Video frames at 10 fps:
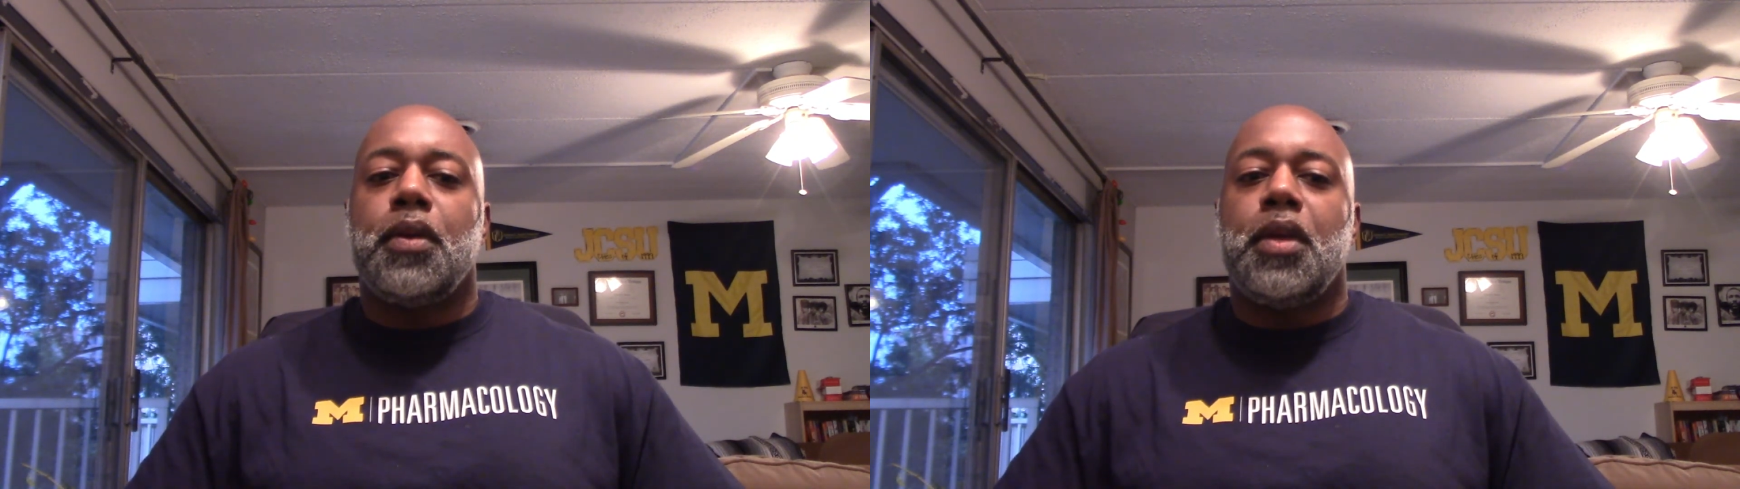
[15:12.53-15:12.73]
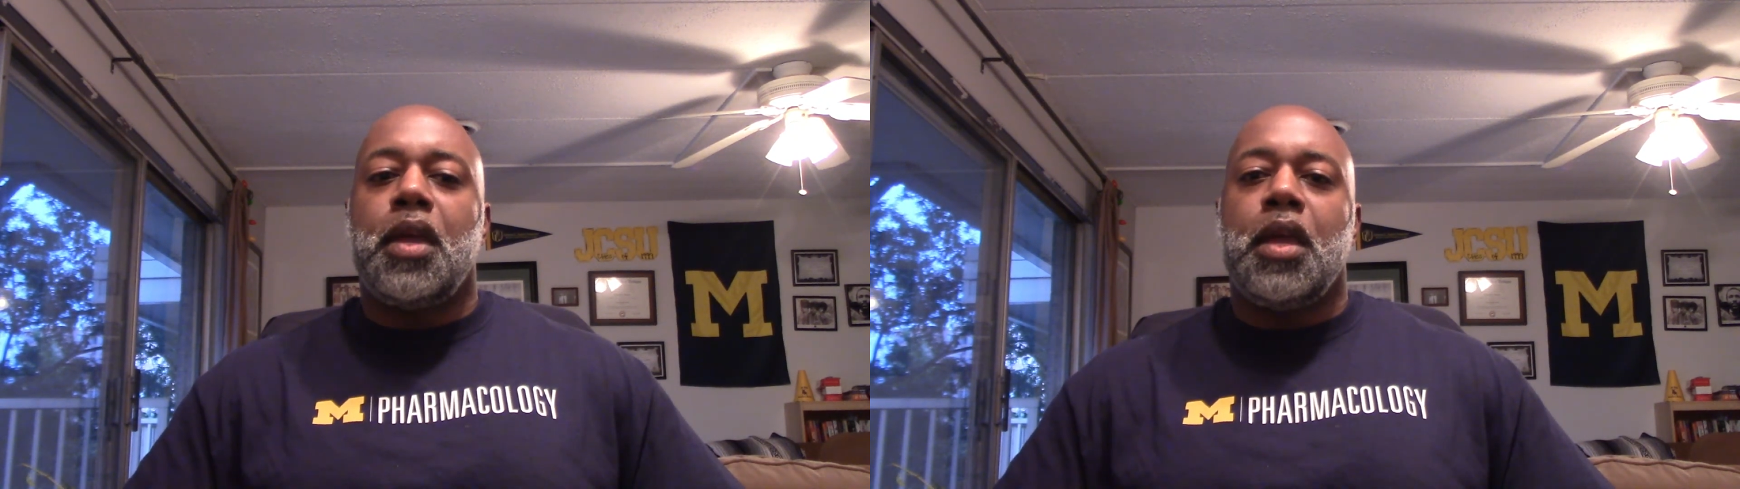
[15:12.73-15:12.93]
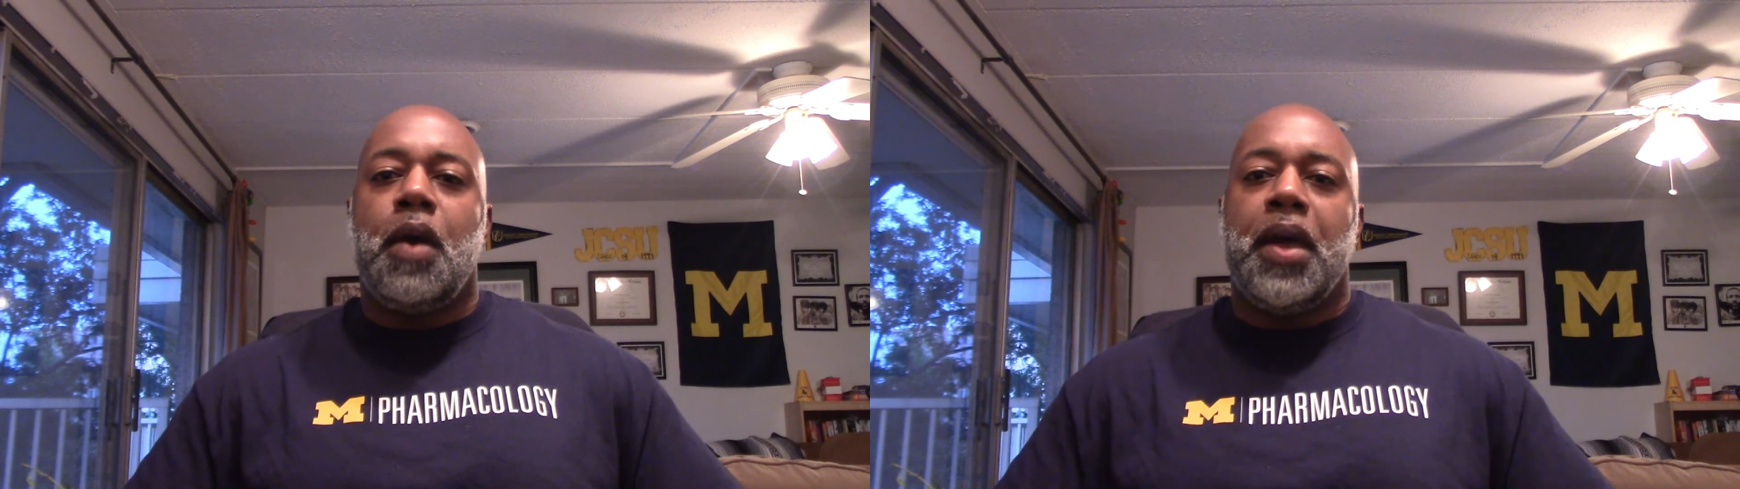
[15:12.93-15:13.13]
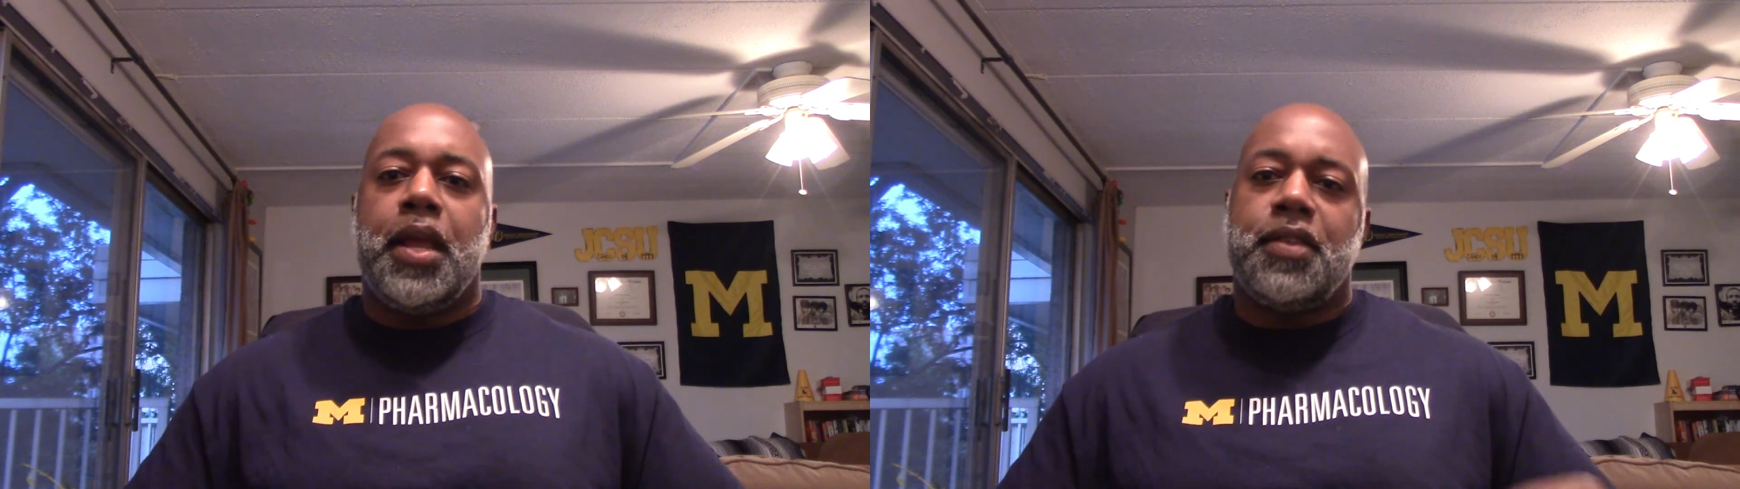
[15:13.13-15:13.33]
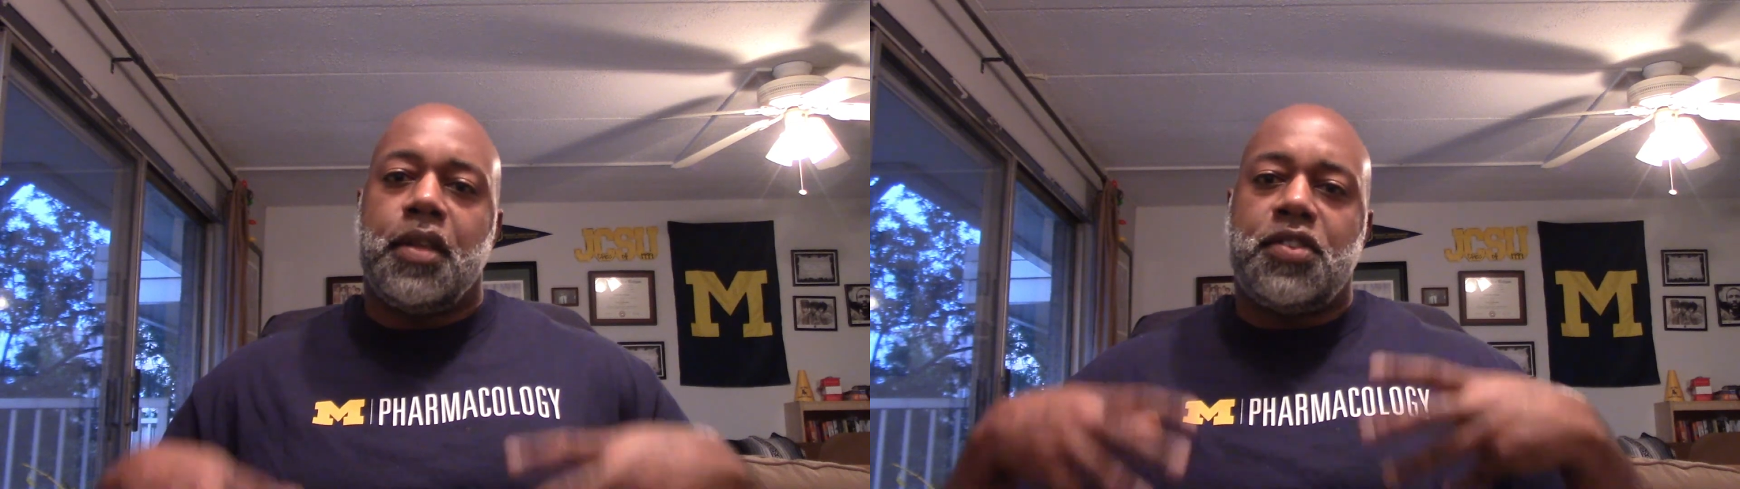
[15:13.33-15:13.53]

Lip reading: and